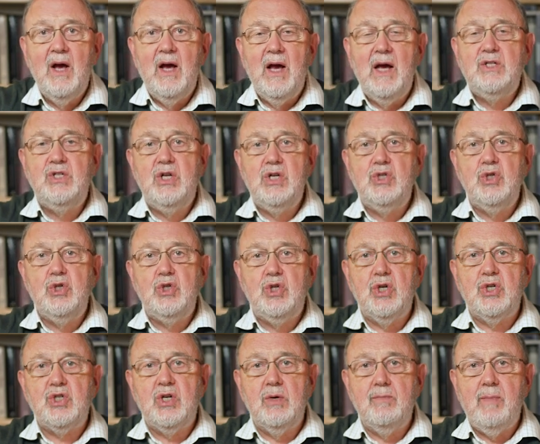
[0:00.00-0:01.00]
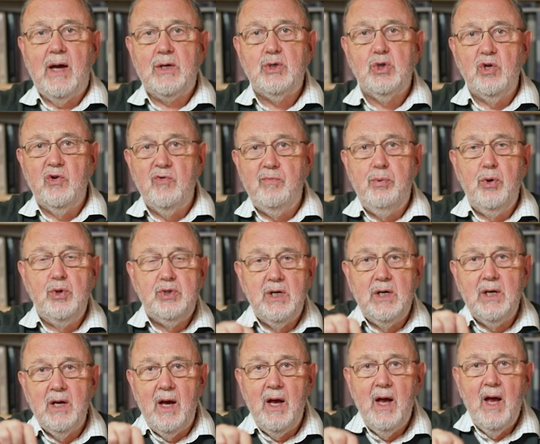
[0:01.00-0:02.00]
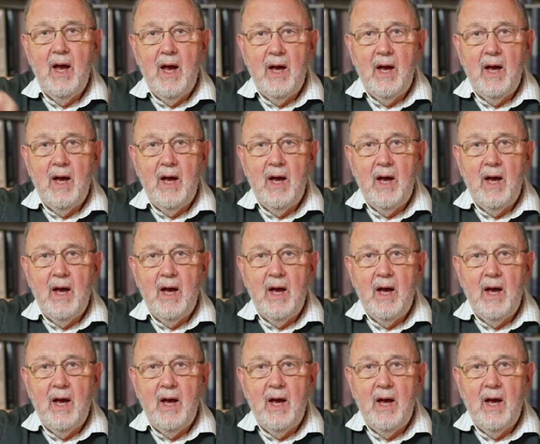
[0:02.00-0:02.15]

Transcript: it isn't just a matter of putting a,